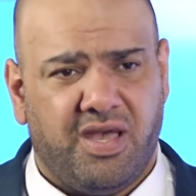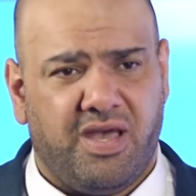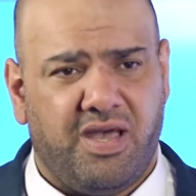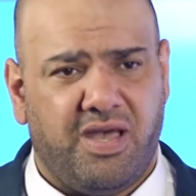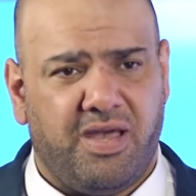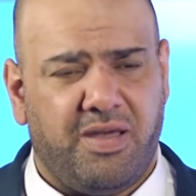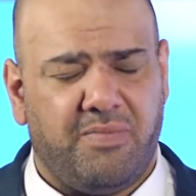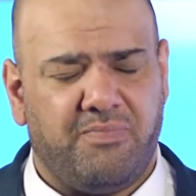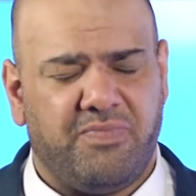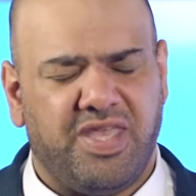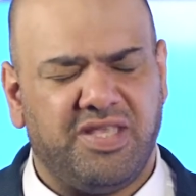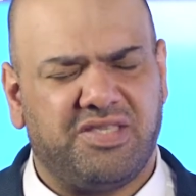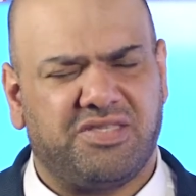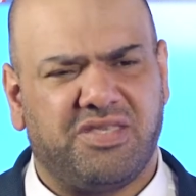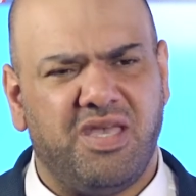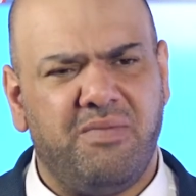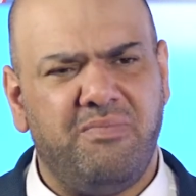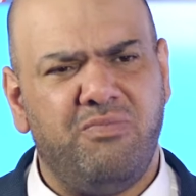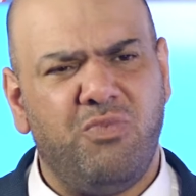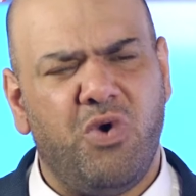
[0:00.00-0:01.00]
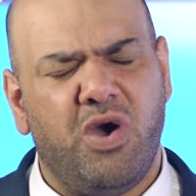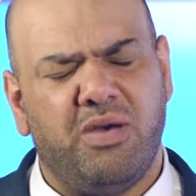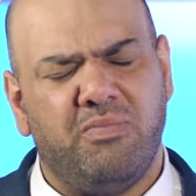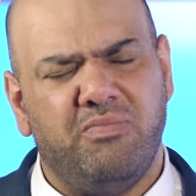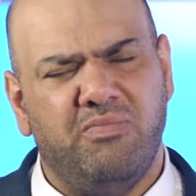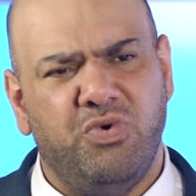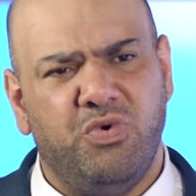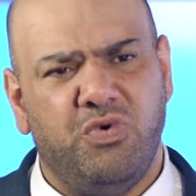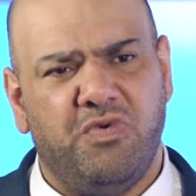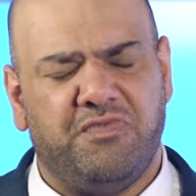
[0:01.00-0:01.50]
it
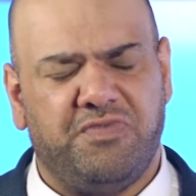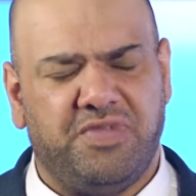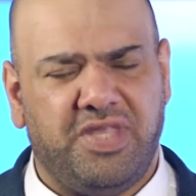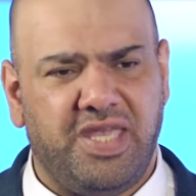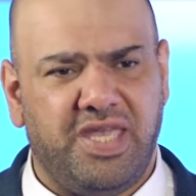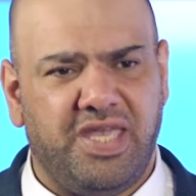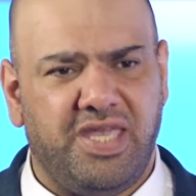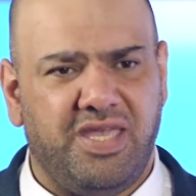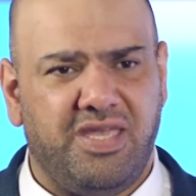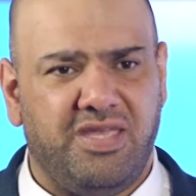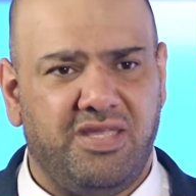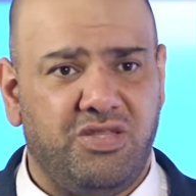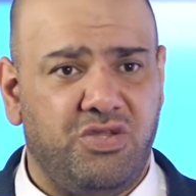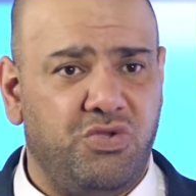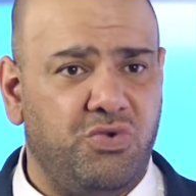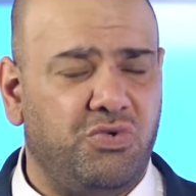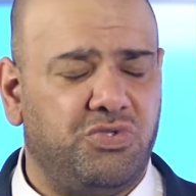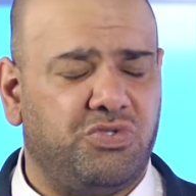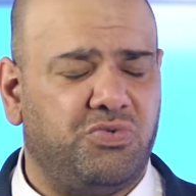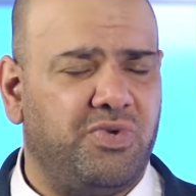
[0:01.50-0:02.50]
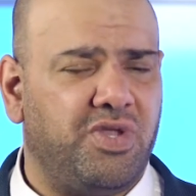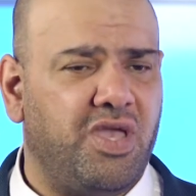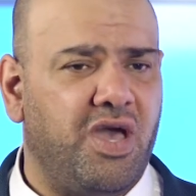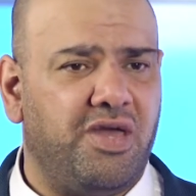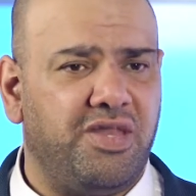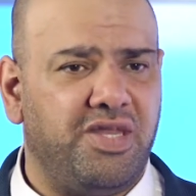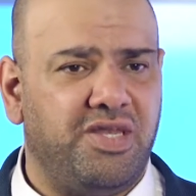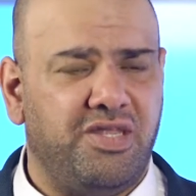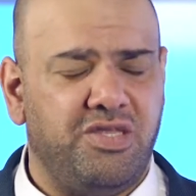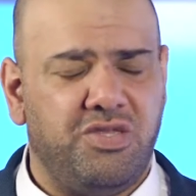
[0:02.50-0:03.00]
somewhat moved the news
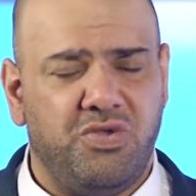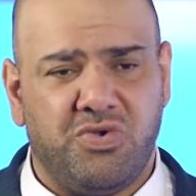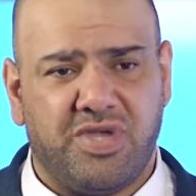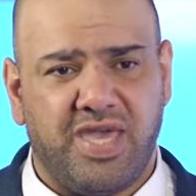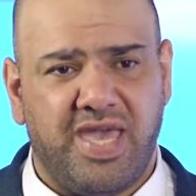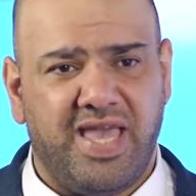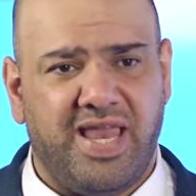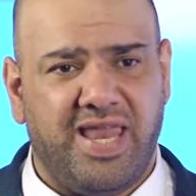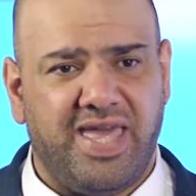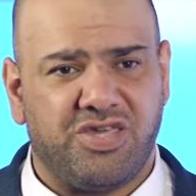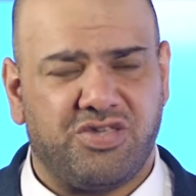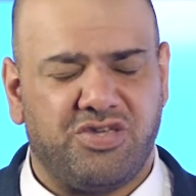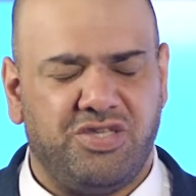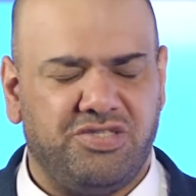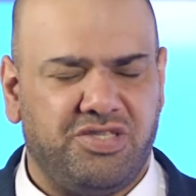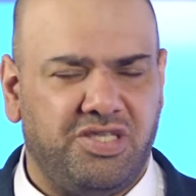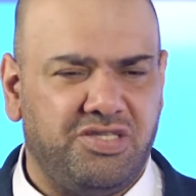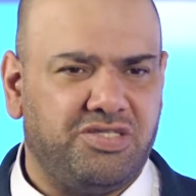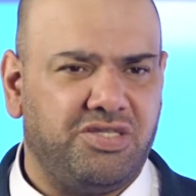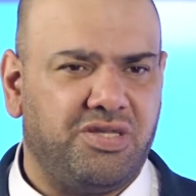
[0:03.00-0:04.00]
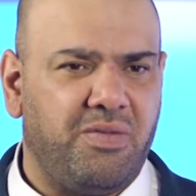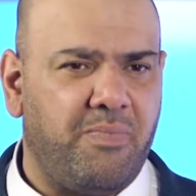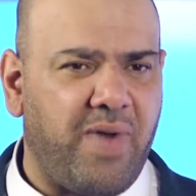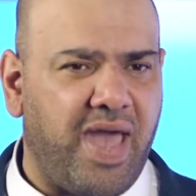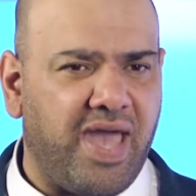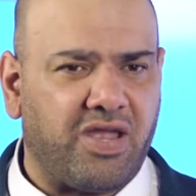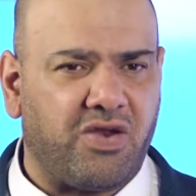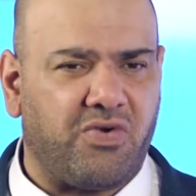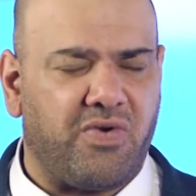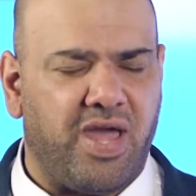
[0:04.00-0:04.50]
regarding the UK elections into the
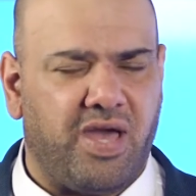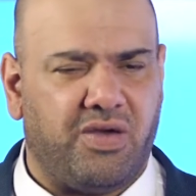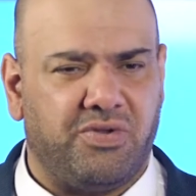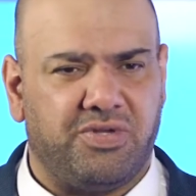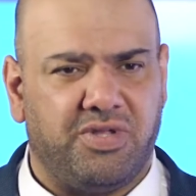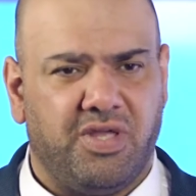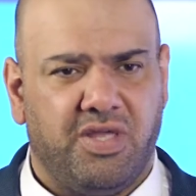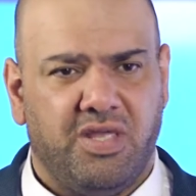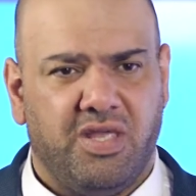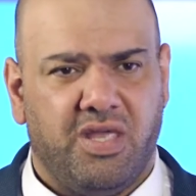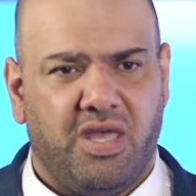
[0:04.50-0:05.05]
background.